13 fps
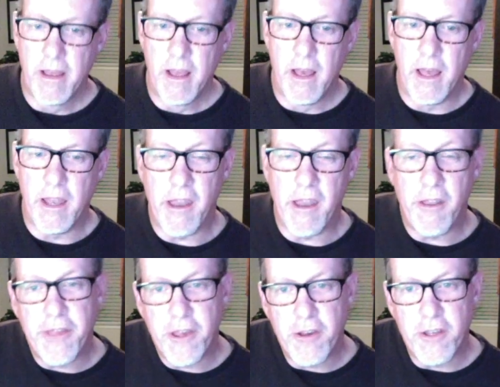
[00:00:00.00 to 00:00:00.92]
Another
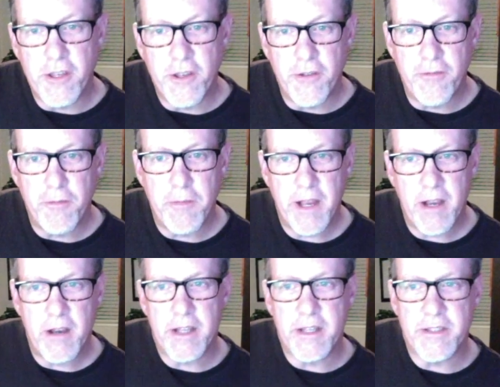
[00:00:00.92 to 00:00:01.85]
thing you can do from
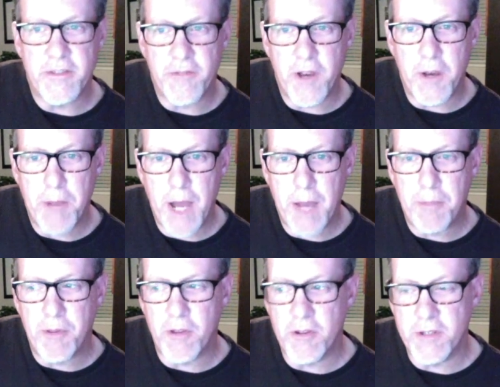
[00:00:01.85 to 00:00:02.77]
there is a very
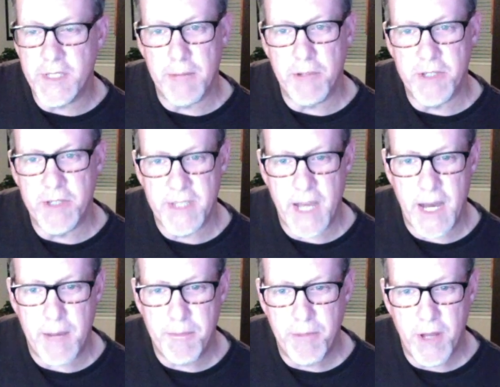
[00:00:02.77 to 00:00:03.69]
popular double
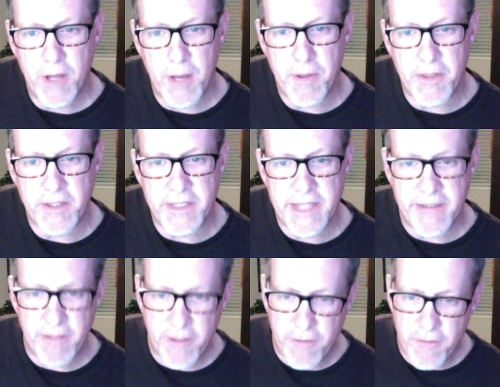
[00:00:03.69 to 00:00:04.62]
stop up on the
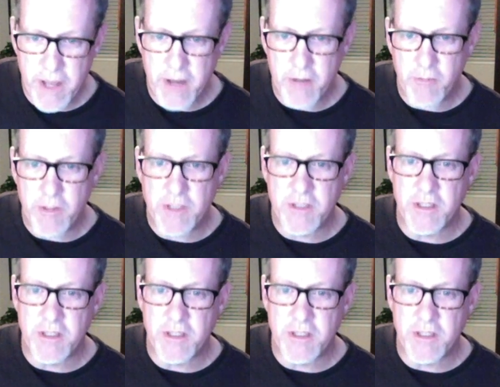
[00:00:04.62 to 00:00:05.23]
7th fret, which